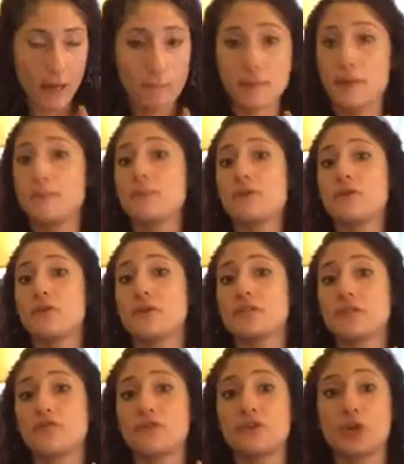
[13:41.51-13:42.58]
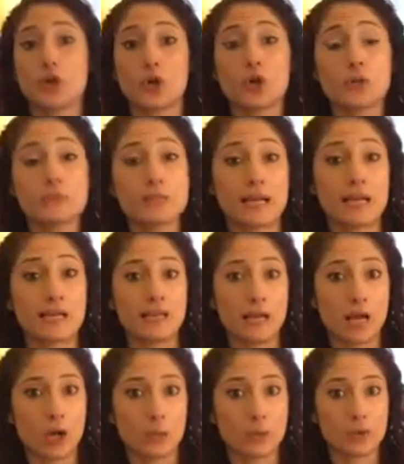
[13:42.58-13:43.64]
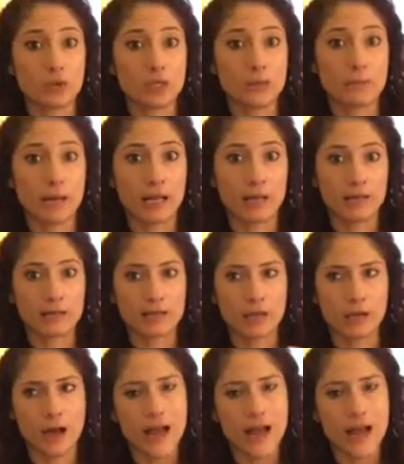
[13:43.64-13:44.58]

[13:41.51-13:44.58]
Maybe there are different herbs that can help you to balance out.